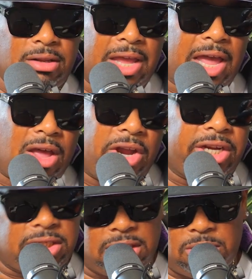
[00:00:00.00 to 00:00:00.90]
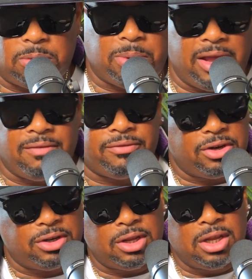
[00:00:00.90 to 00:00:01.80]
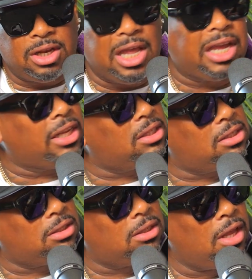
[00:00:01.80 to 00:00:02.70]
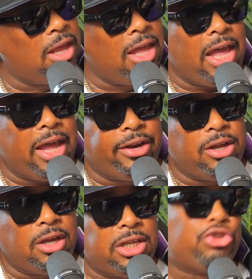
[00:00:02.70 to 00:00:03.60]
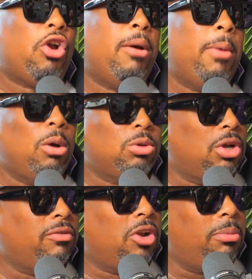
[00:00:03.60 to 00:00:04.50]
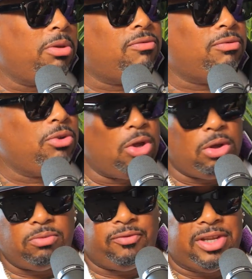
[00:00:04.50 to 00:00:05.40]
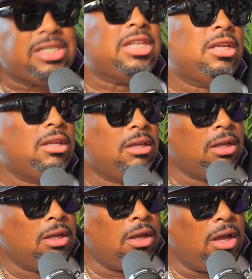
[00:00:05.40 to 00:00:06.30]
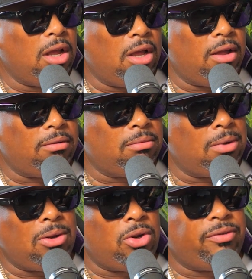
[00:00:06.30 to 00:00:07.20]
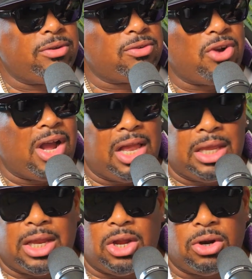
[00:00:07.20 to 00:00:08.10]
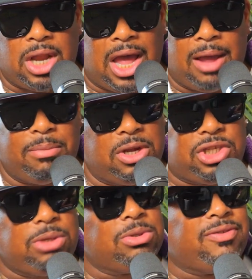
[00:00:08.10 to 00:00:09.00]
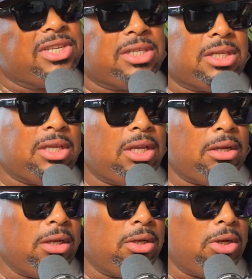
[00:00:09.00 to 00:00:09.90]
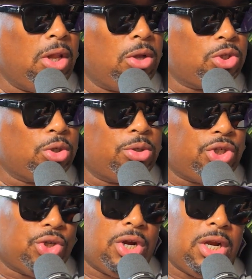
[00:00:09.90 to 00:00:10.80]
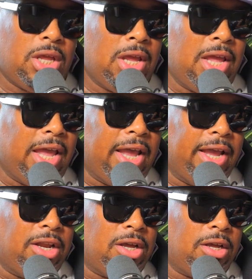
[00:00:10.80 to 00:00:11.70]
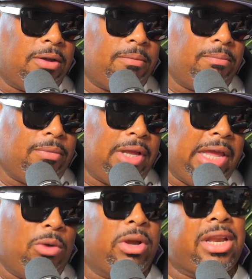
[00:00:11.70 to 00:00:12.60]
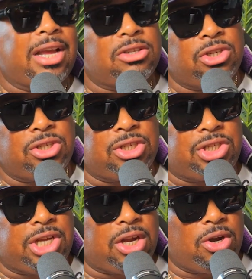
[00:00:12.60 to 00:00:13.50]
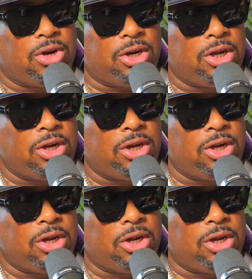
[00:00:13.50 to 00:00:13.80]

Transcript: Harrington, he was playing for the Nuggets. And his grandma was over there, visiting. I don't know if it was for a holiday or not, but she was visiting, long story short. And he went downstairs to check on her